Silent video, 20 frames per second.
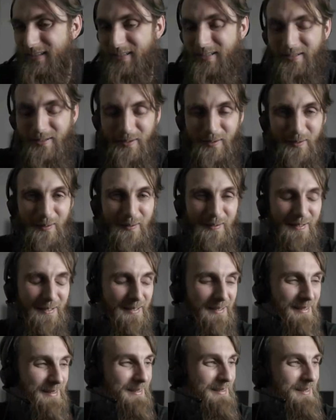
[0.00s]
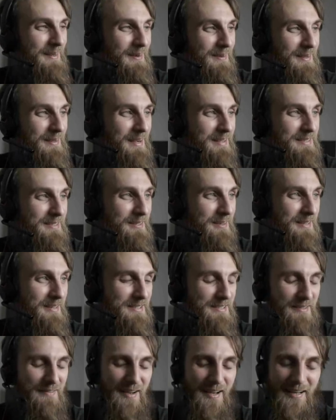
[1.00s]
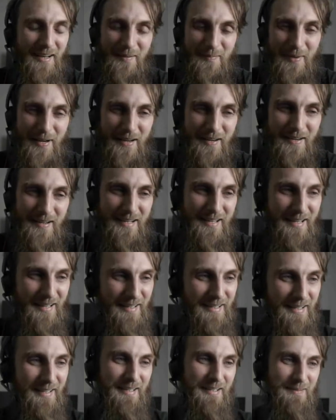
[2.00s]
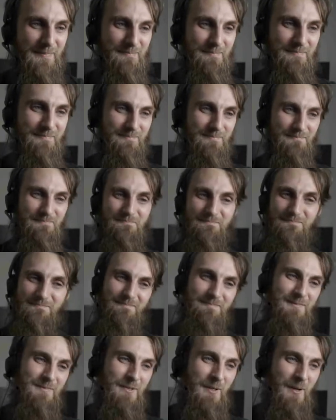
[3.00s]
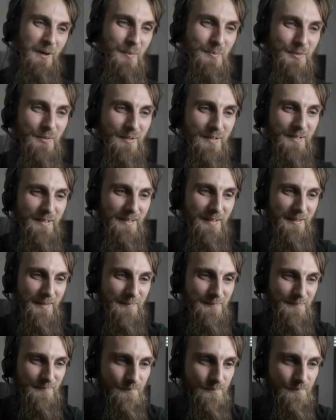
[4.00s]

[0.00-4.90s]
you know, all kinds of crazy stuff. How to get married. So, Alhamdulillah.